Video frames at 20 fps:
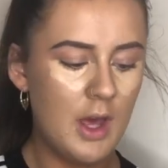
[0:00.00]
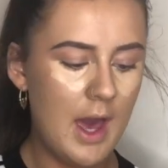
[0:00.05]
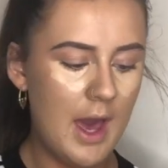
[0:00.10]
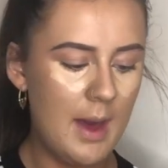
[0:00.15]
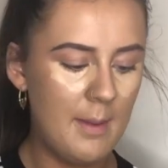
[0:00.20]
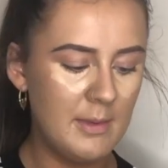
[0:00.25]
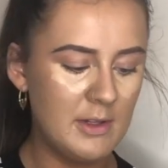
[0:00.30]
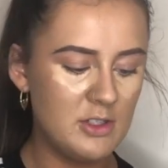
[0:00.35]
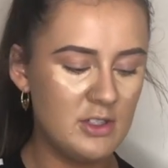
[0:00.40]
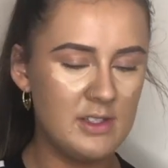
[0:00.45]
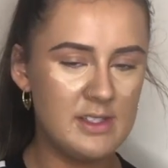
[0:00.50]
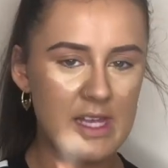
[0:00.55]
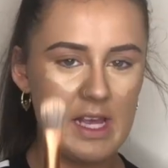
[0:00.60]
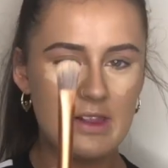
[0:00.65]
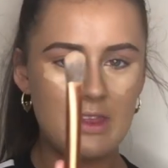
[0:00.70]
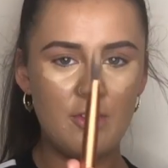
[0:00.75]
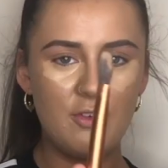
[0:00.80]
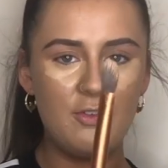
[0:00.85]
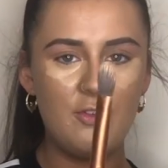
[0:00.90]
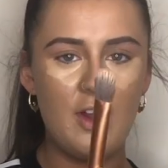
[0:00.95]
It's just
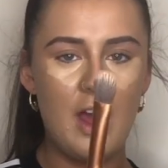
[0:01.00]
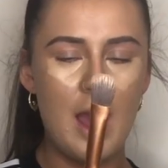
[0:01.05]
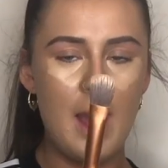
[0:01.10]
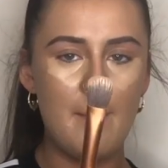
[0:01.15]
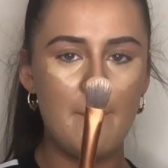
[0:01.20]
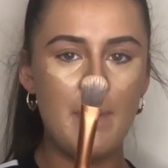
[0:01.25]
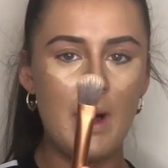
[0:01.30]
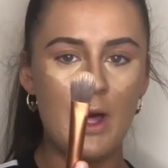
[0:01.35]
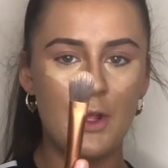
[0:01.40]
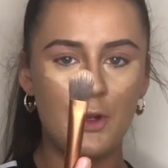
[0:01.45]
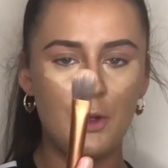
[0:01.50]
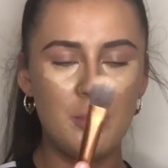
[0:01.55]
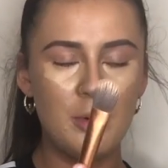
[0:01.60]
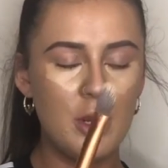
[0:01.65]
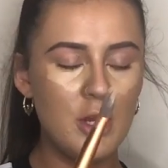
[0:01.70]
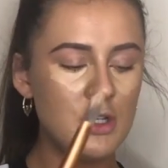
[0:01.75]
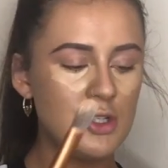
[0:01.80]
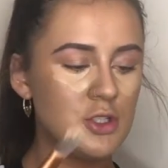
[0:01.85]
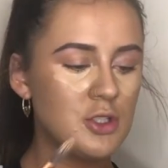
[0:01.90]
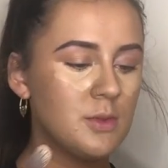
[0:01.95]
like the flat paddle
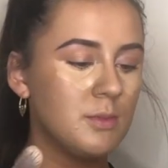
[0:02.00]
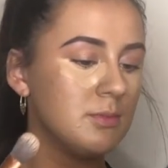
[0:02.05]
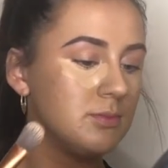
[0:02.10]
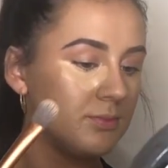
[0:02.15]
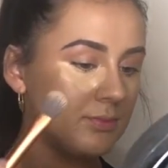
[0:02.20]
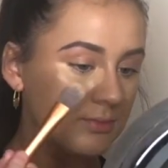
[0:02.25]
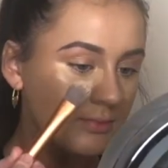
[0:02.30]
brush.